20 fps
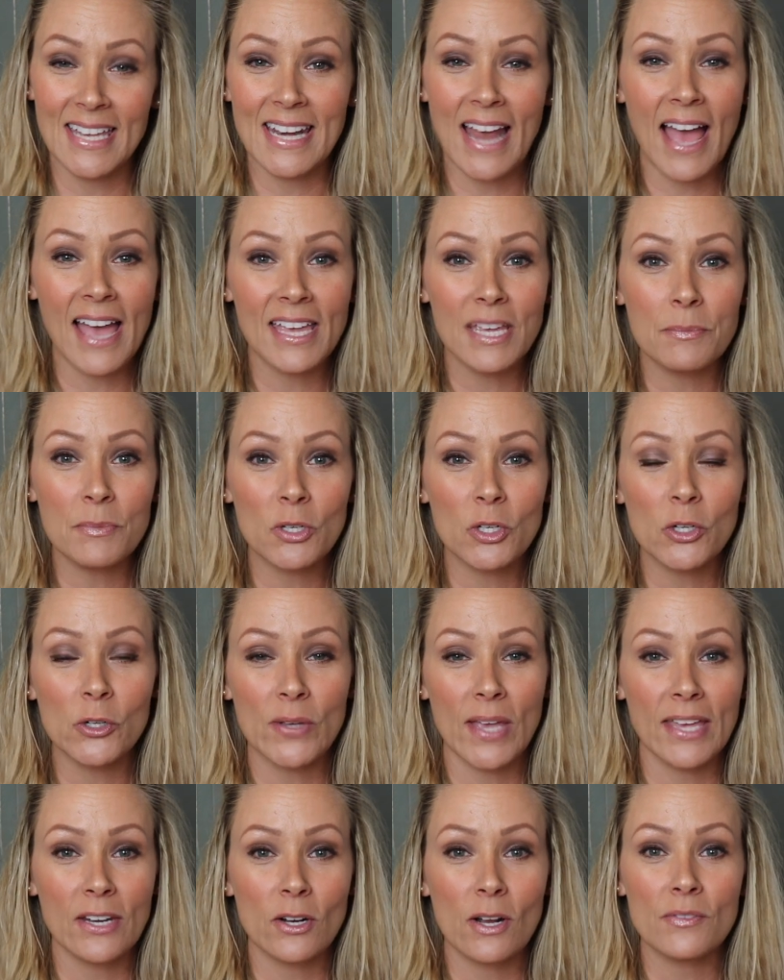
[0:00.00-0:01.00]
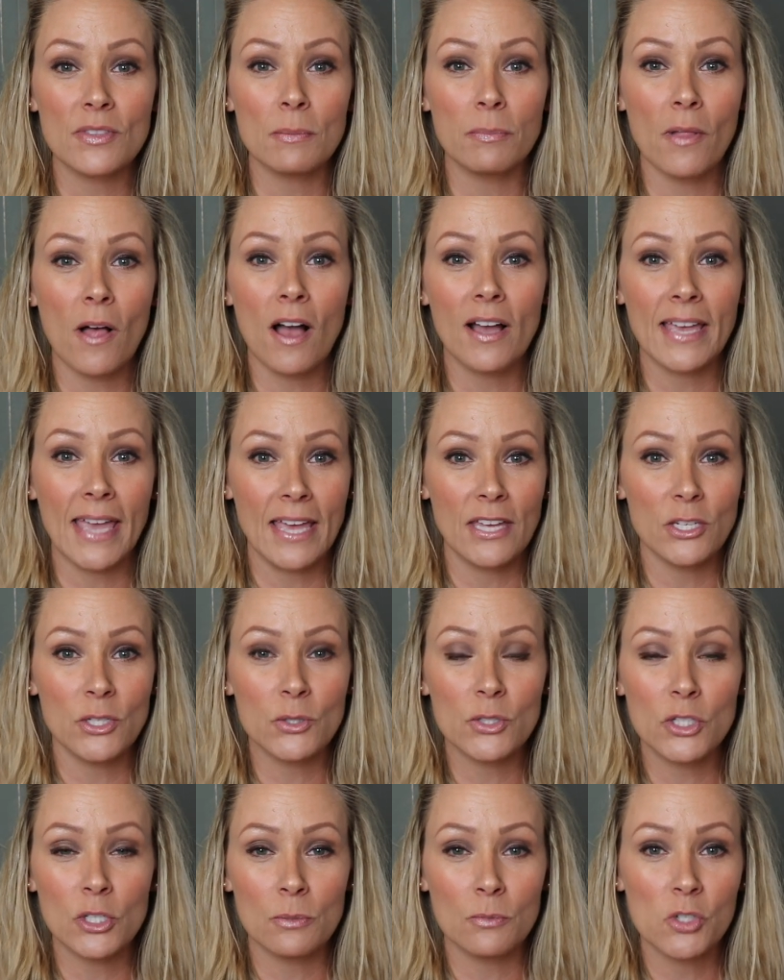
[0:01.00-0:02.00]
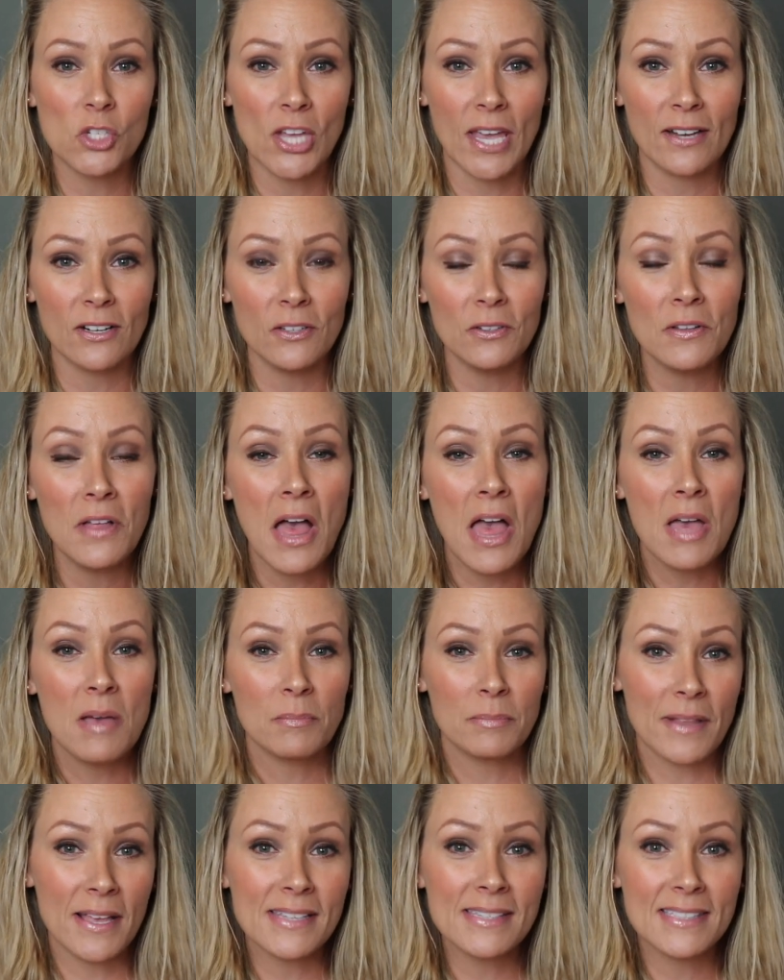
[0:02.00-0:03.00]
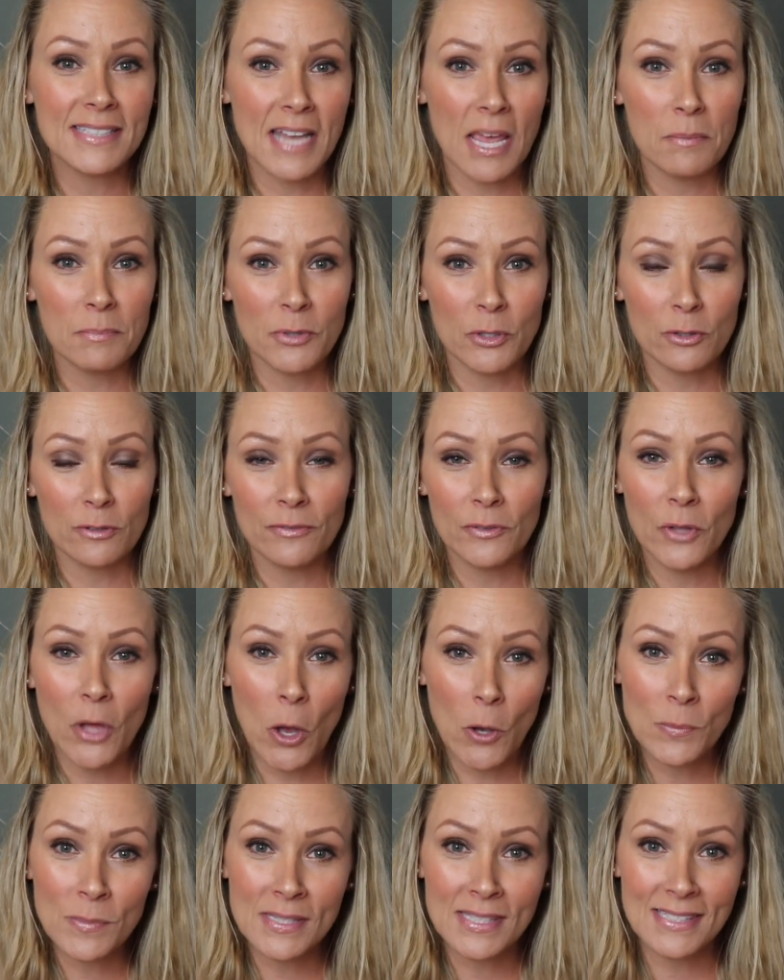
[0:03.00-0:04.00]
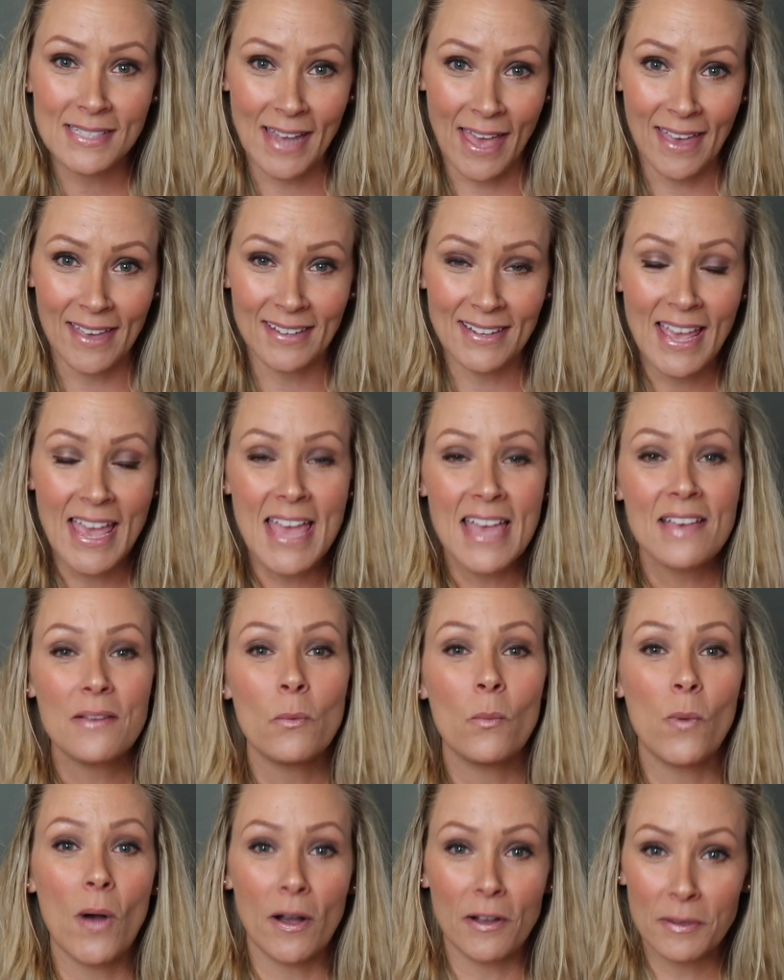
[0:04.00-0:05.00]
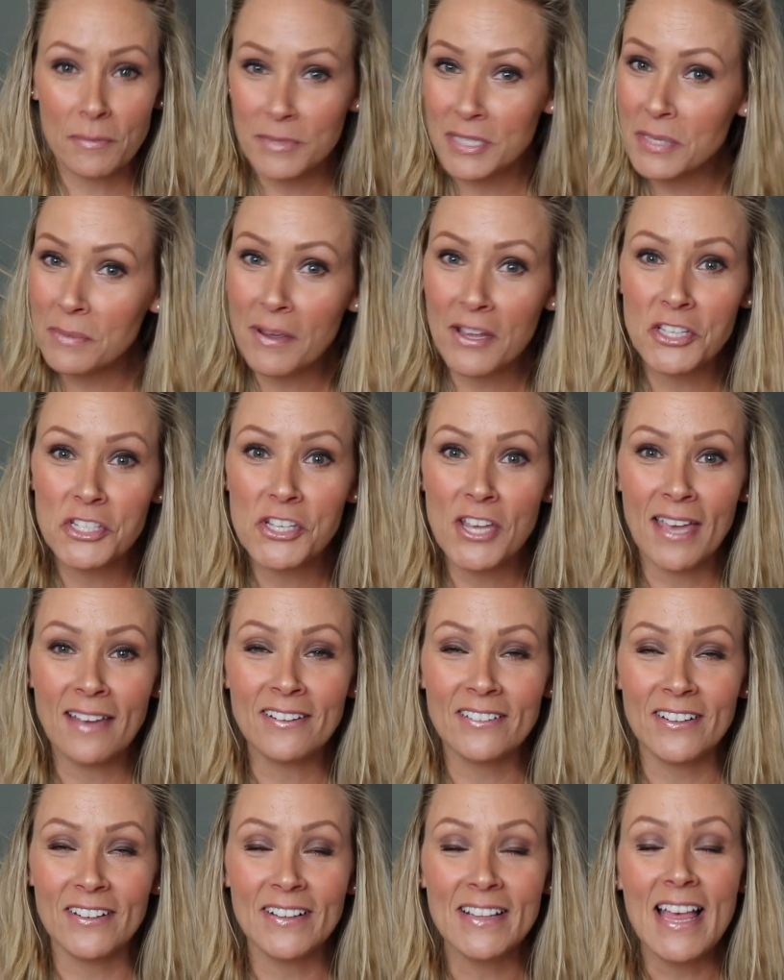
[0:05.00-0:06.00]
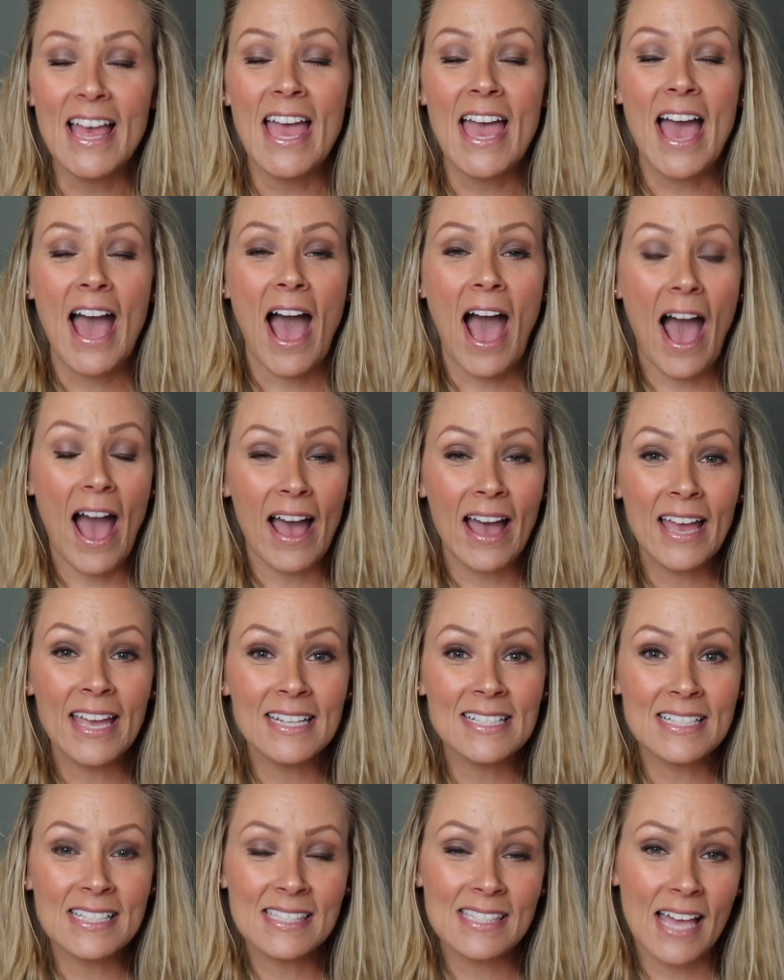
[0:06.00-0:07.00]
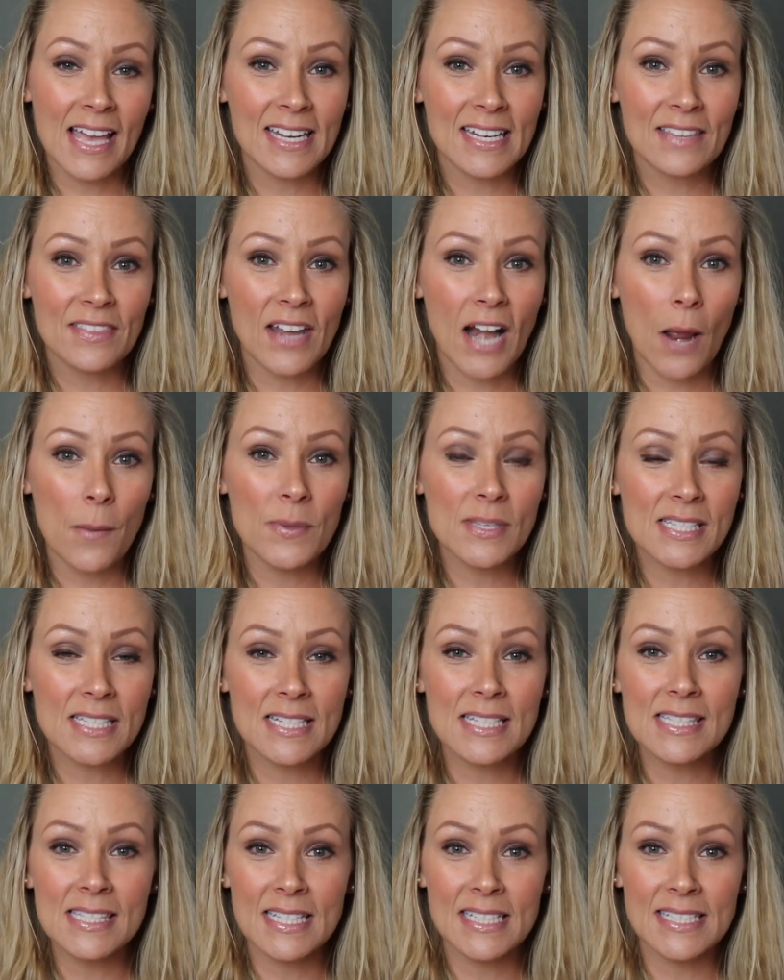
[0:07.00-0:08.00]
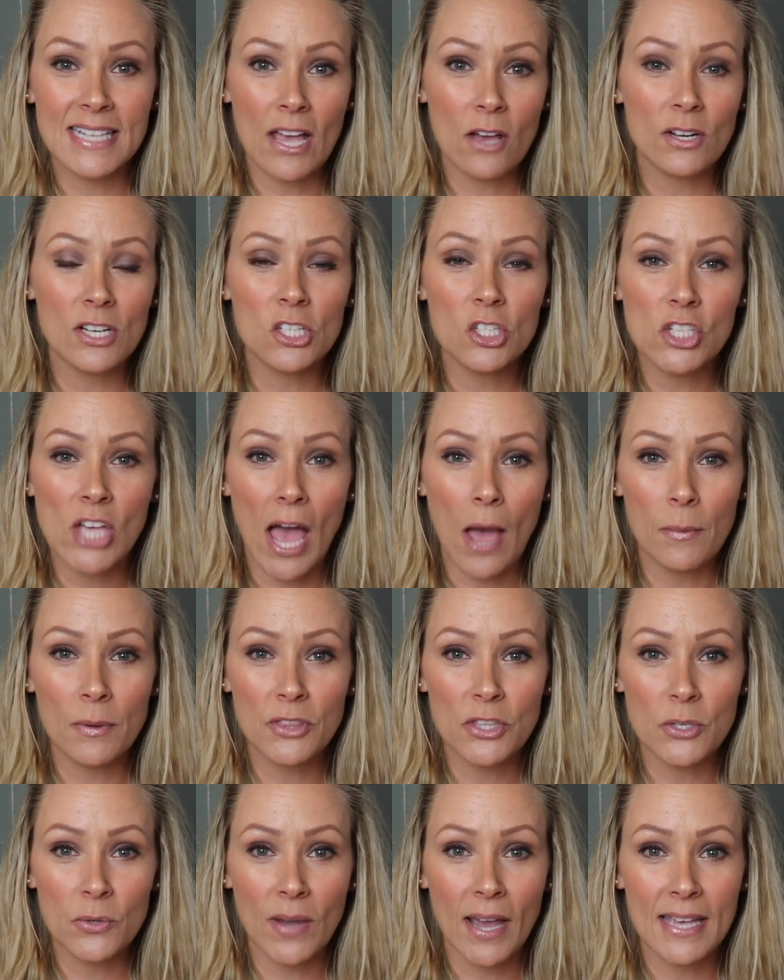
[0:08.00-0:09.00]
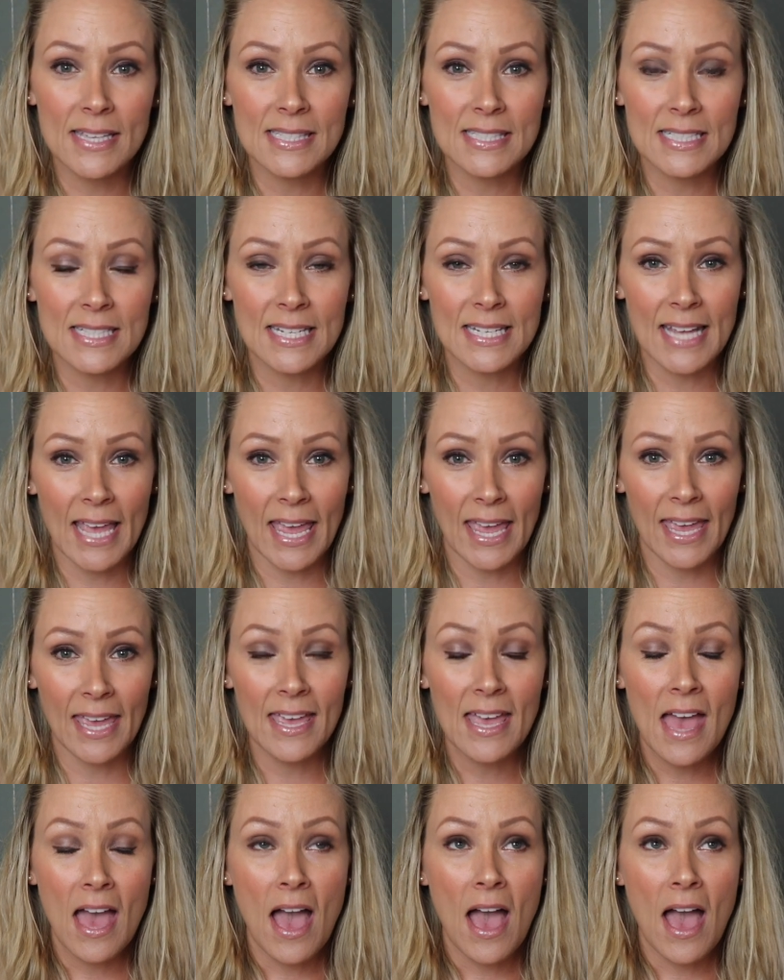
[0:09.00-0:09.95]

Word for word: and I am the creator of the blog and YouTube channel Blessed and Beautiful Homestead. Welcome to my channel. I decided that I was going to sit down and chat with you guys today.